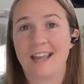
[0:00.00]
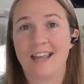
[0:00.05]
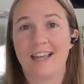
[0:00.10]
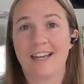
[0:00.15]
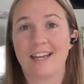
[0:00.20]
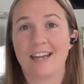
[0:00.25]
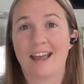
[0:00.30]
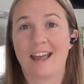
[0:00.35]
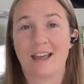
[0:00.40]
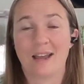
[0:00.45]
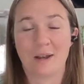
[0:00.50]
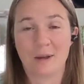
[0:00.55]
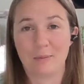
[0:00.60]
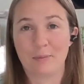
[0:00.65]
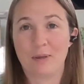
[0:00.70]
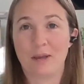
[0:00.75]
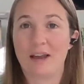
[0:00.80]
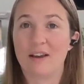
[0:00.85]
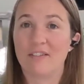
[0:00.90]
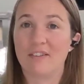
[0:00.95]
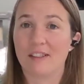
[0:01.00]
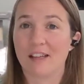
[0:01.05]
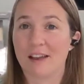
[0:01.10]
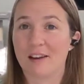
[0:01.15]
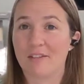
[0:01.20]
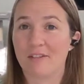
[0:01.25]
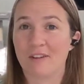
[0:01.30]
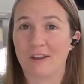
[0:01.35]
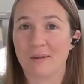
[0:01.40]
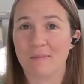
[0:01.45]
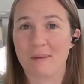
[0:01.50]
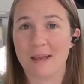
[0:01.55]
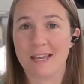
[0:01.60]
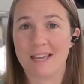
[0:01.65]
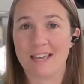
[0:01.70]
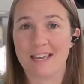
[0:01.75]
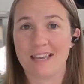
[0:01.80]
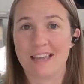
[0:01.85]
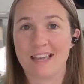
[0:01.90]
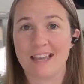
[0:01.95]
and I hope you have a lot of fun
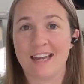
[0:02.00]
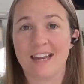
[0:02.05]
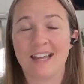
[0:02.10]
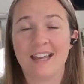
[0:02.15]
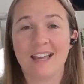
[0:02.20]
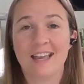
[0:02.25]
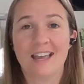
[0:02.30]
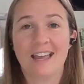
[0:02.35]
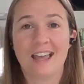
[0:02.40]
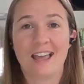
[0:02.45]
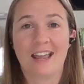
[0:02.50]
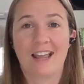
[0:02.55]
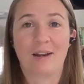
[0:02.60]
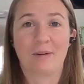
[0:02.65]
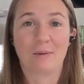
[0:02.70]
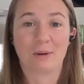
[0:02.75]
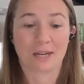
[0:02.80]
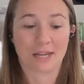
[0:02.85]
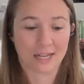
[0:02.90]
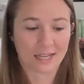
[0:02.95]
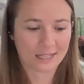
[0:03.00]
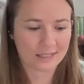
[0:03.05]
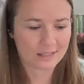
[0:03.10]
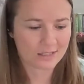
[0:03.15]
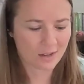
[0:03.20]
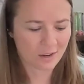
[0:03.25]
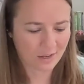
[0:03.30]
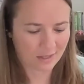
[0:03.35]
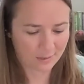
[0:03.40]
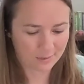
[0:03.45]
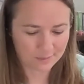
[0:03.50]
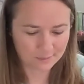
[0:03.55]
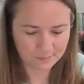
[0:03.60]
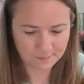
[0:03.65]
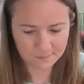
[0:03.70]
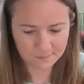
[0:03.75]
making it, and we're gonna get started.